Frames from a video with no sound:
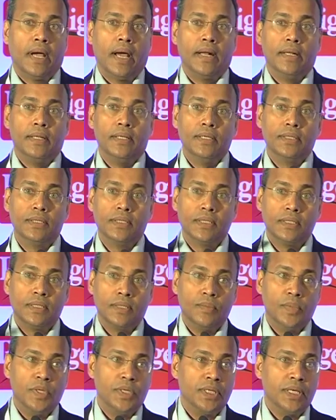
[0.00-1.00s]
And this is
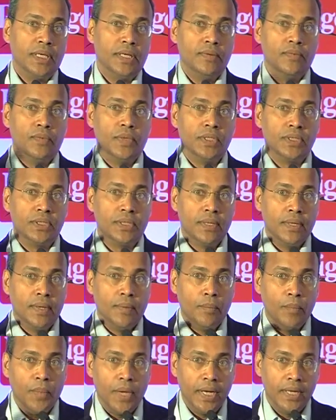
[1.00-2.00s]
the machine which
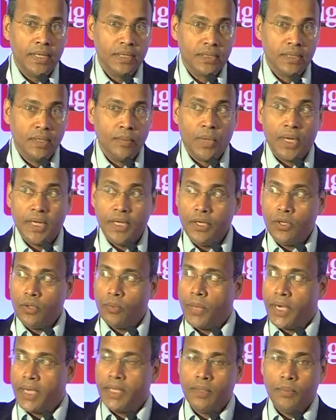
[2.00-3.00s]
made us the money
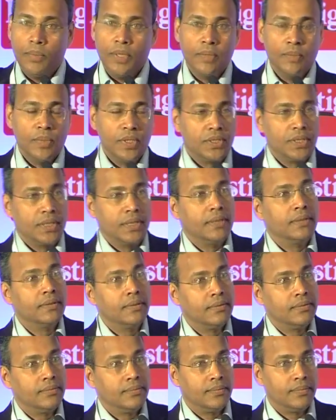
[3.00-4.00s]
to buy the big machine.
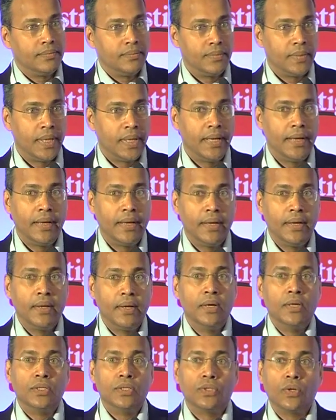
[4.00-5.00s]

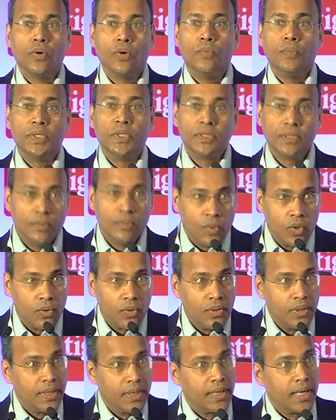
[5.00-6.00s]
So, Mr.
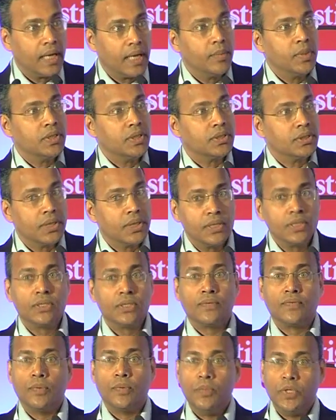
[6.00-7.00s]
Mukundan, I'm in
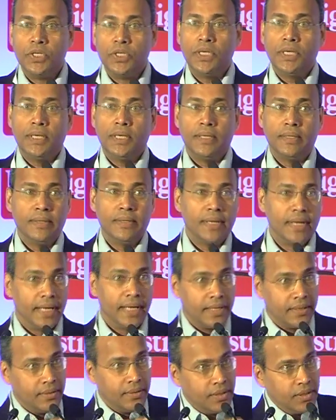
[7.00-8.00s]
search of a machine
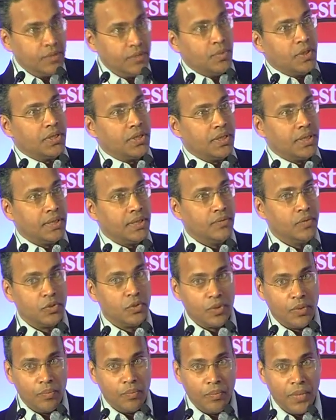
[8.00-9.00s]
like this machine
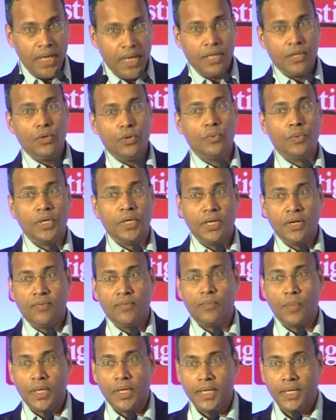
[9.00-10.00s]
which will make you
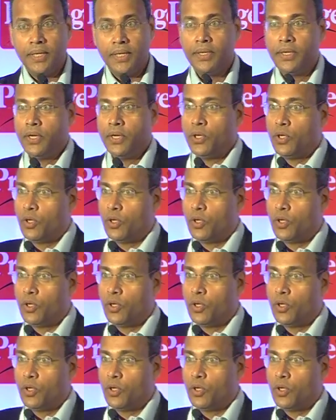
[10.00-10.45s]
enough money